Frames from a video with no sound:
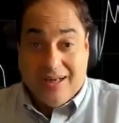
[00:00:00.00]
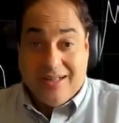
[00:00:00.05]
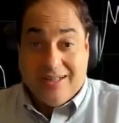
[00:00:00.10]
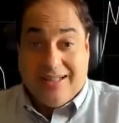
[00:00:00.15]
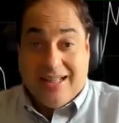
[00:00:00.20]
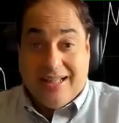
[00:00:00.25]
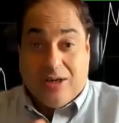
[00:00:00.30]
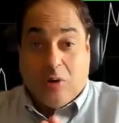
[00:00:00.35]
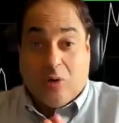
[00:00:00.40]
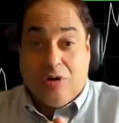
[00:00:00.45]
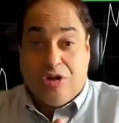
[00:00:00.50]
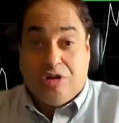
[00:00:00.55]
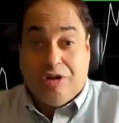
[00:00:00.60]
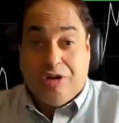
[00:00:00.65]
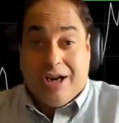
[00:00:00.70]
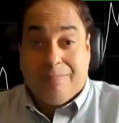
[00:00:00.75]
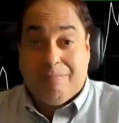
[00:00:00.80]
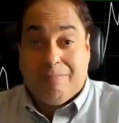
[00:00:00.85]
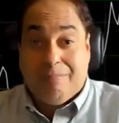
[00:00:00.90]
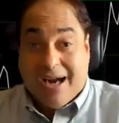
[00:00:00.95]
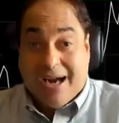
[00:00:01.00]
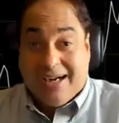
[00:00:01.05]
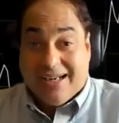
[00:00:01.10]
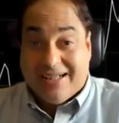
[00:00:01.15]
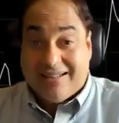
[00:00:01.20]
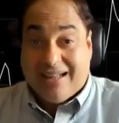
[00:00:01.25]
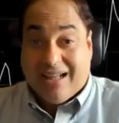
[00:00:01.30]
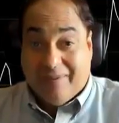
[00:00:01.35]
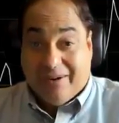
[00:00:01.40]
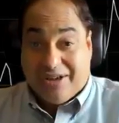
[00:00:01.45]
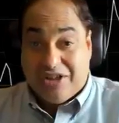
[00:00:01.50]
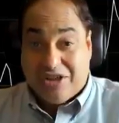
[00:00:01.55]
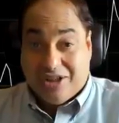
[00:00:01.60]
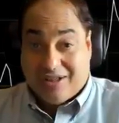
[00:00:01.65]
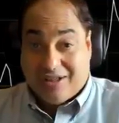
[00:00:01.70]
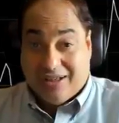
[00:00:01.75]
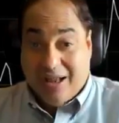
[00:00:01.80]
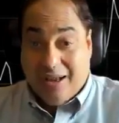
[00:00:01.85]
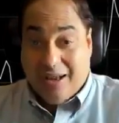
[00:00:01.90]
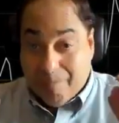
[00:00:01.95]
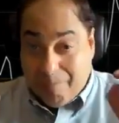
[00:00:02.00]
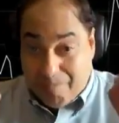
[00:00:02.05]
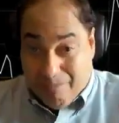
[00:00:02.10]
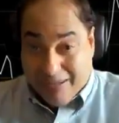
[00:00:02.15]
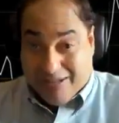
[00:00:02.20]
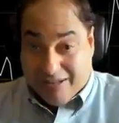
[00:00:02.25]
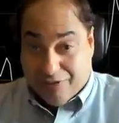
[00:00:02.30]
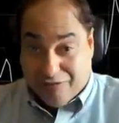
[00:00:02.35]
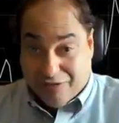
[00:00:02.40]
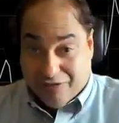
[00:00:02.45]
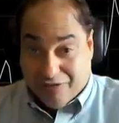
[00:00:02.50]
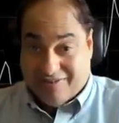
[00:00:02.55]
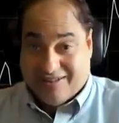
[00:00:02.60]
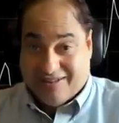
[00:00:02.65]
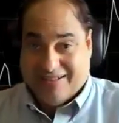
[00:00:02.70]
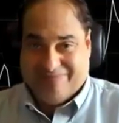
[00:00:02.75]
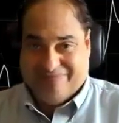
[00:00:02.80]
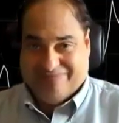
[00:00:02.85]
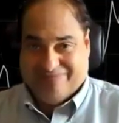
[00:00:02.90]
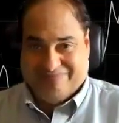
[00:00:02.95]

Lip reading: They don't trade market direction. Big difference here.